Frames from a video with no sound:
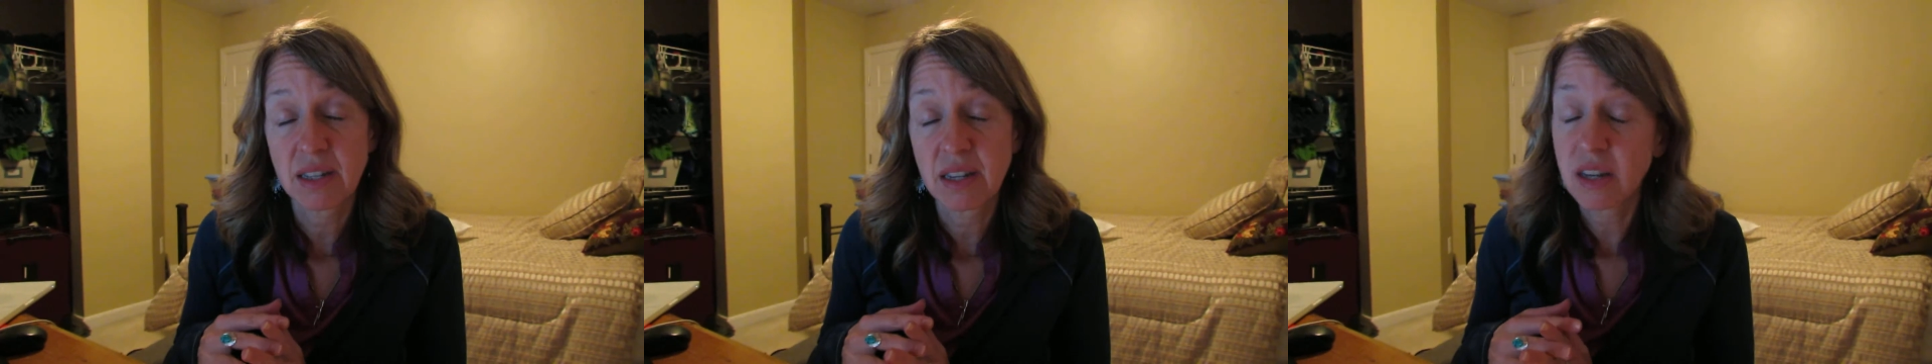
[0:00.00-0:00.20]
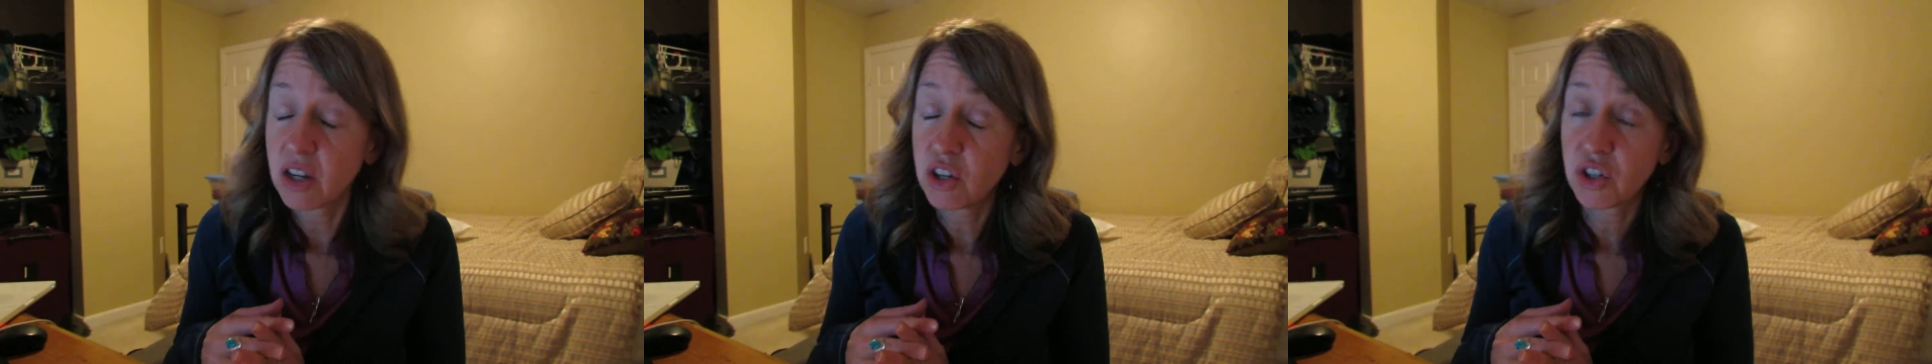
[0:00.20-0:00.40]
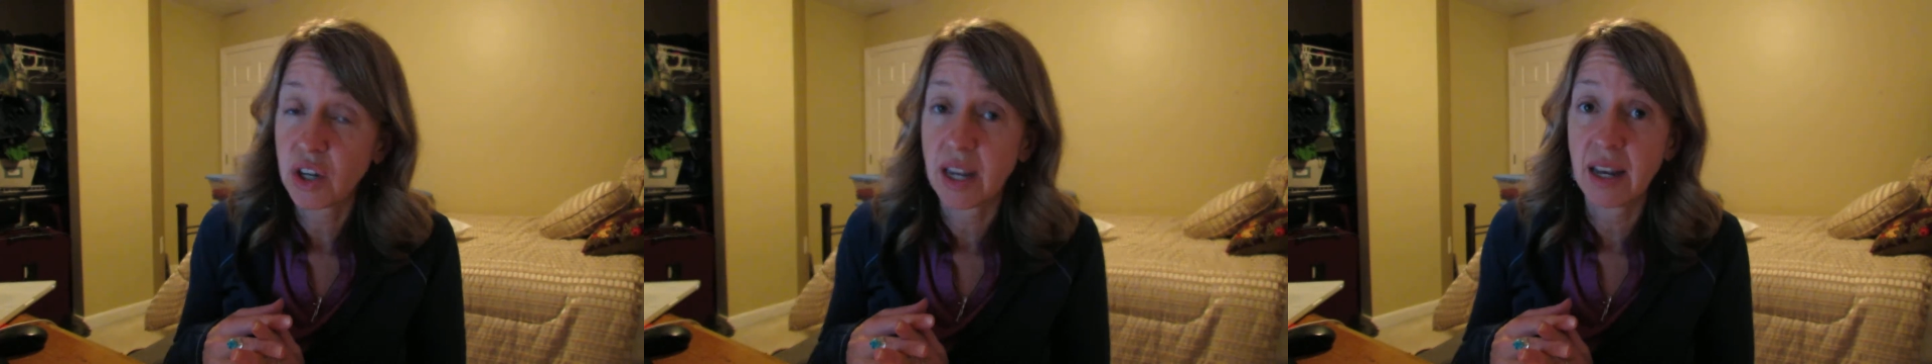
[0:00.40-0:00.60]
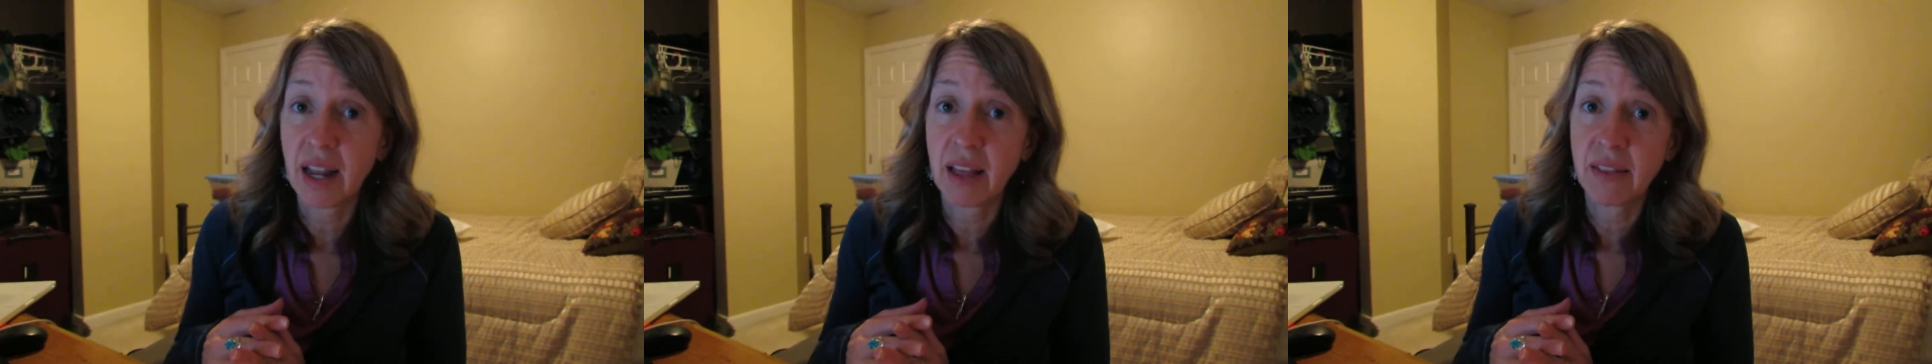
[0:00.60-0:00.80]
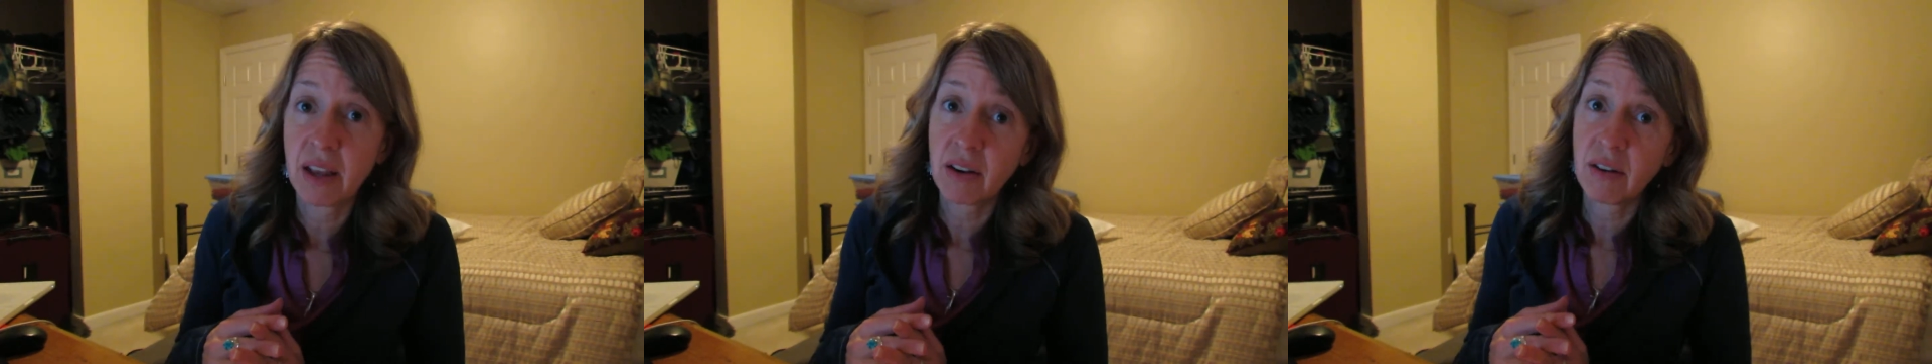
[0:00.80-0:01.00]
condition,
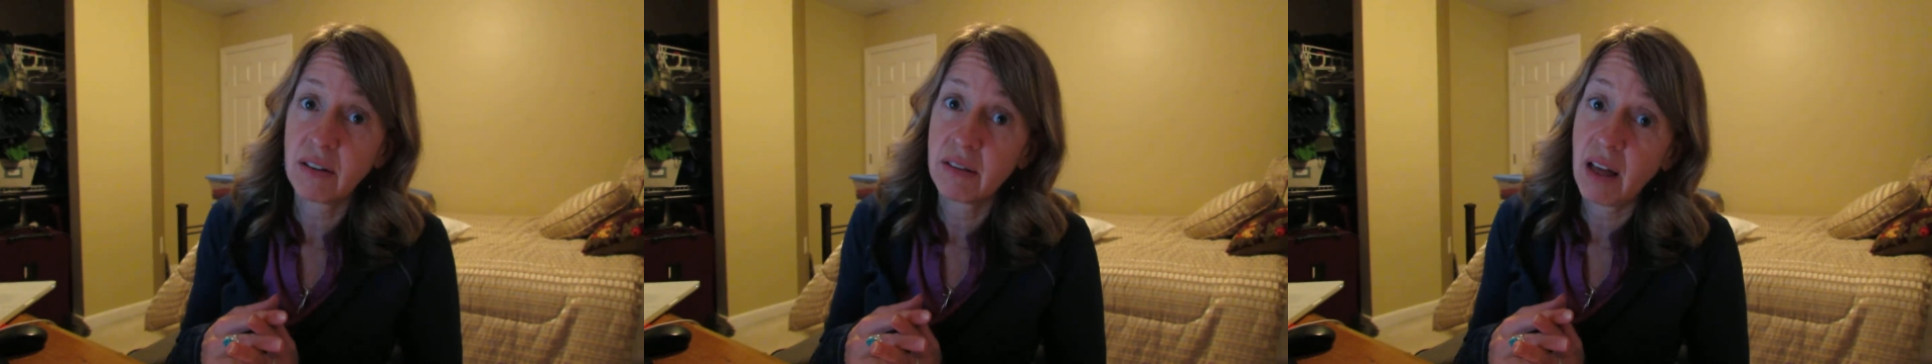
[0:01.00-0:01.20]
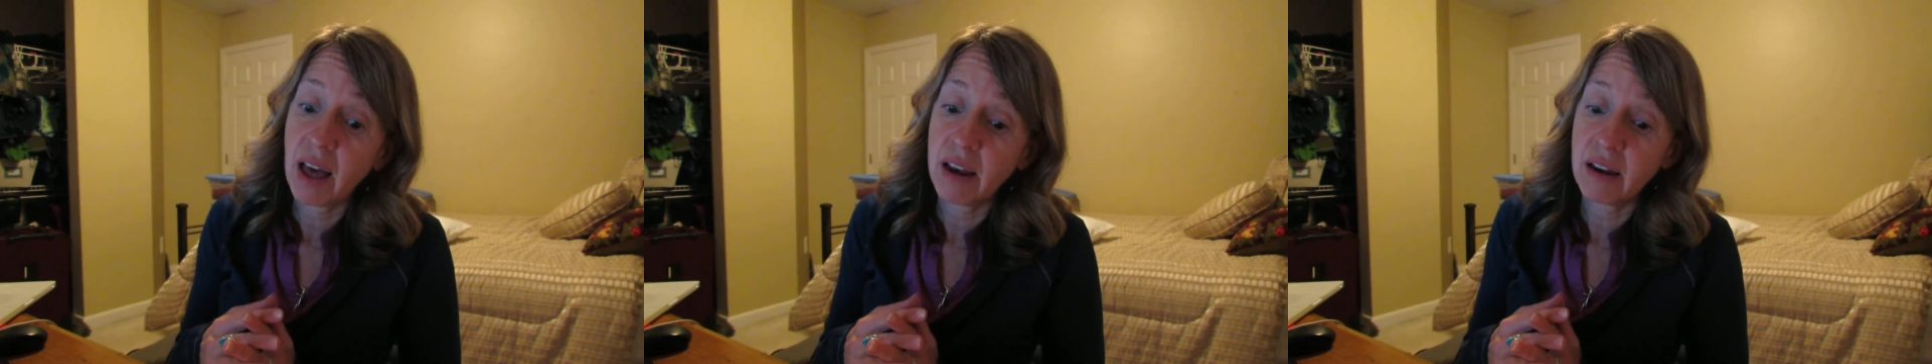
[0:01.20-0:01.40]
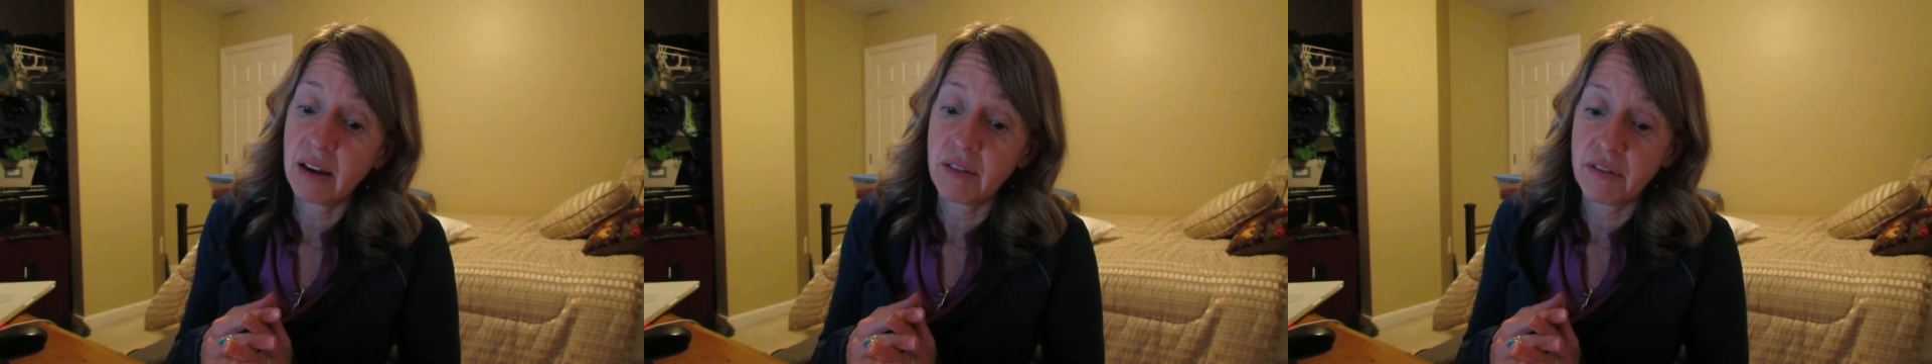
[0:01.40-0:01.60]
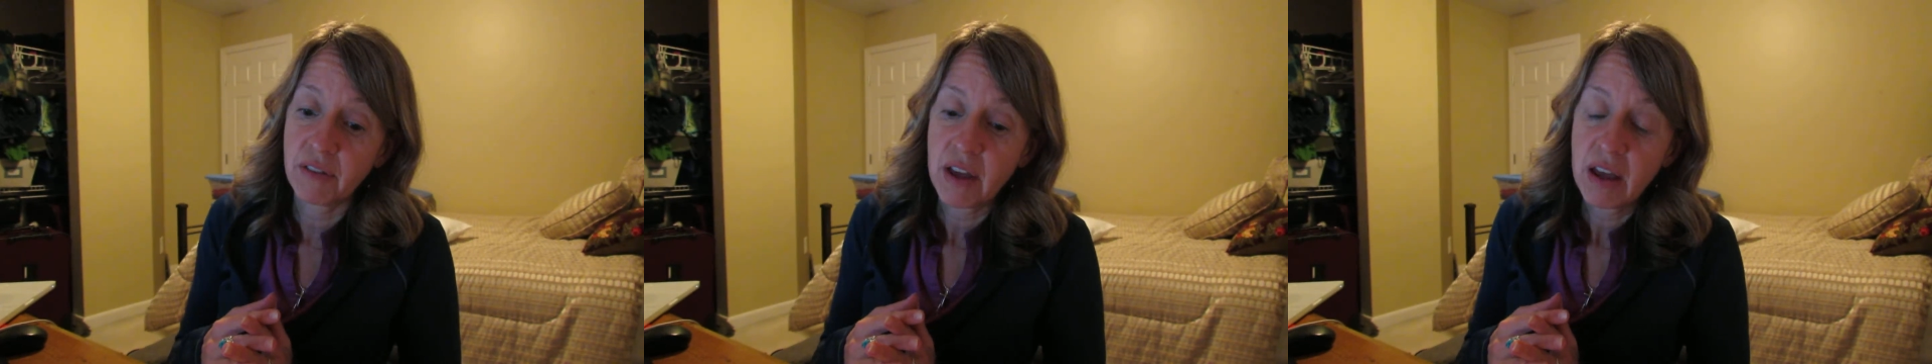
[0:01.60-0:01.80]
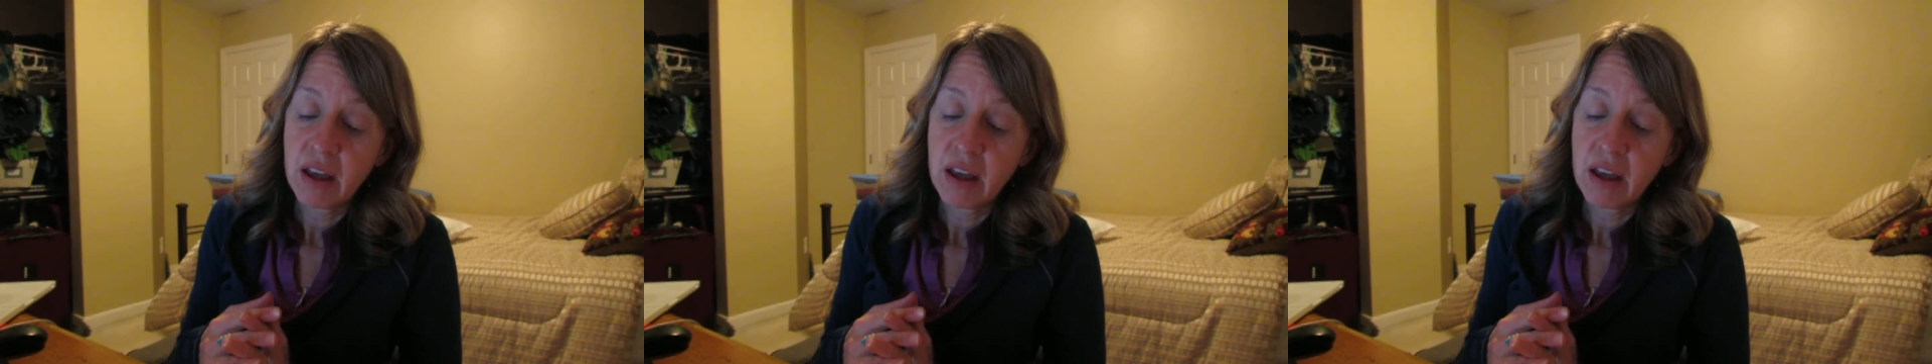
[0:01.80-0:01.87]
and there are a lot of